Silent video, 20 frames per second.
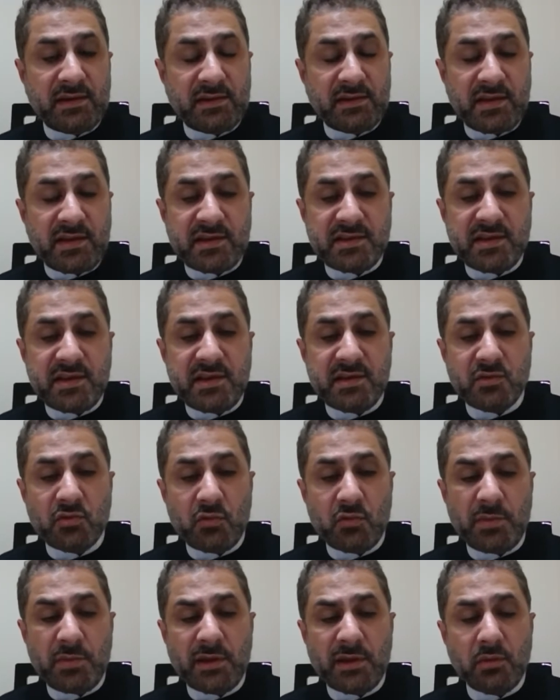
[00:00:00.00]
they say to
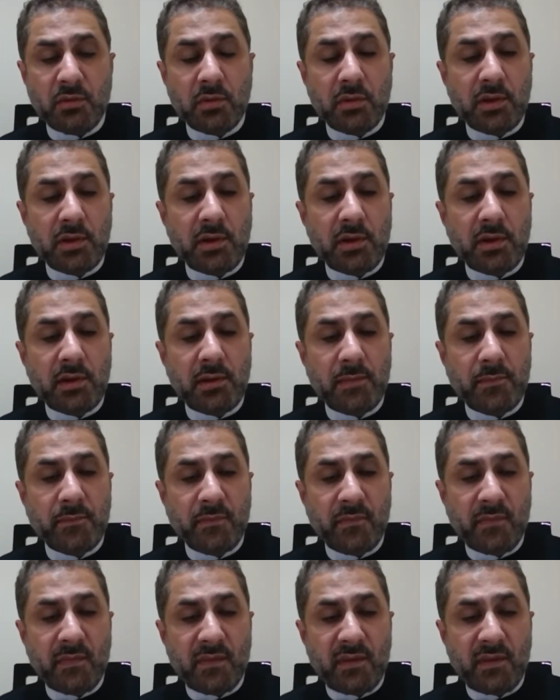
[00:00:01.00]
Ubaidullah,
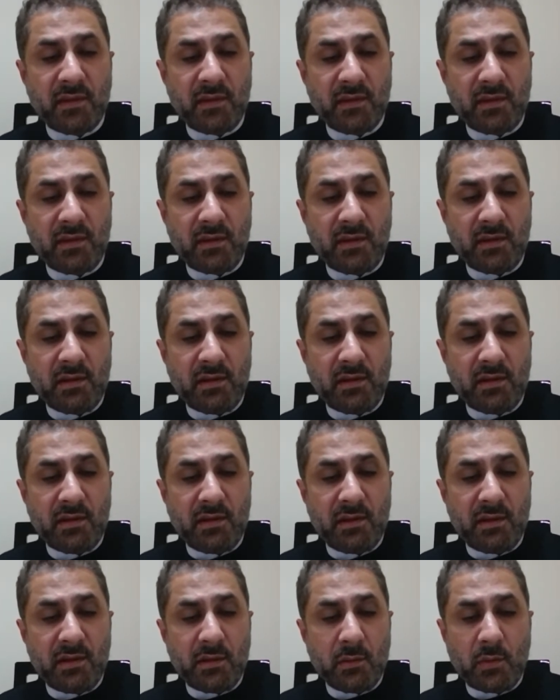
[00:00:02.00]

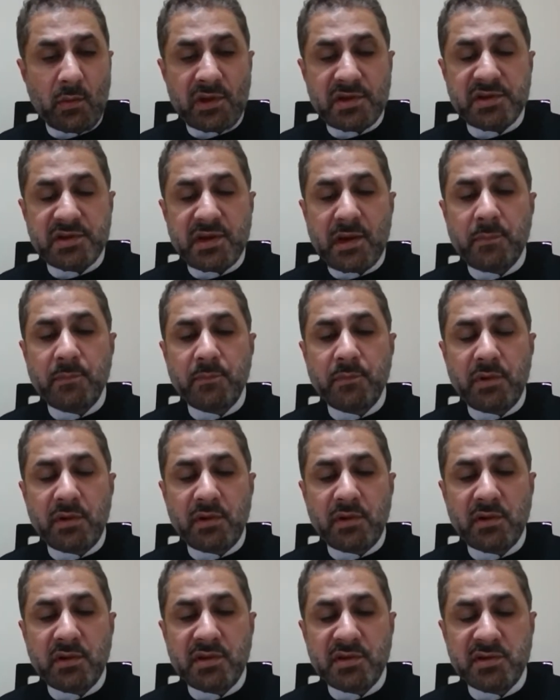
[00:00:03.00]
we
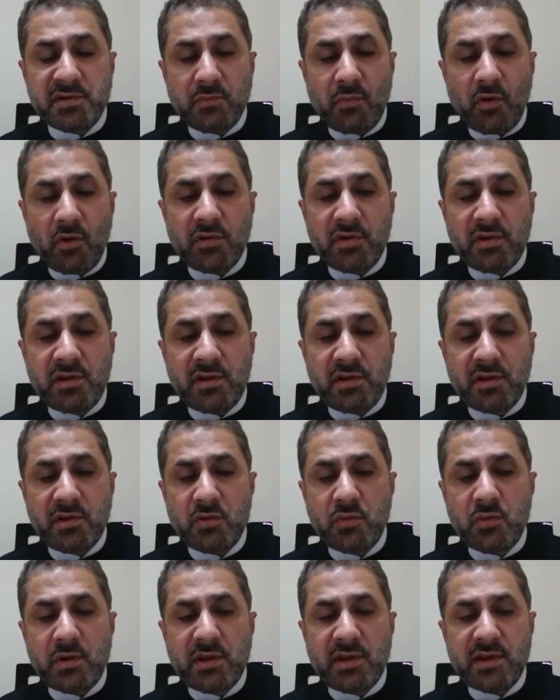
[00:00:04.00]
trampled his body
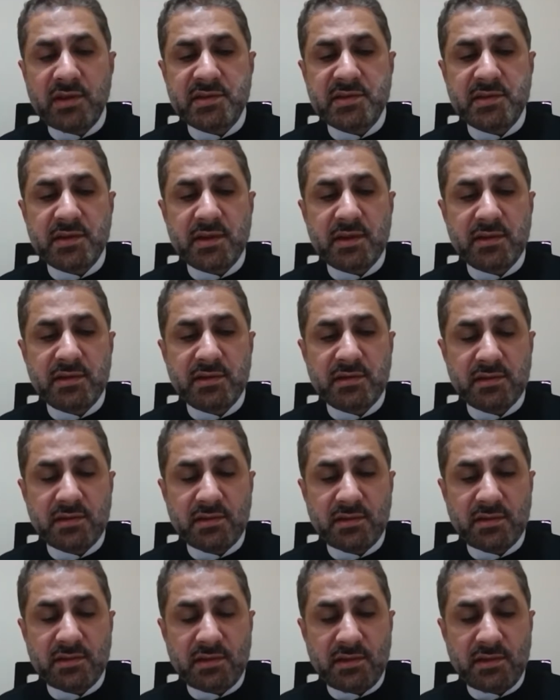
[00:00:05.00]
to an extent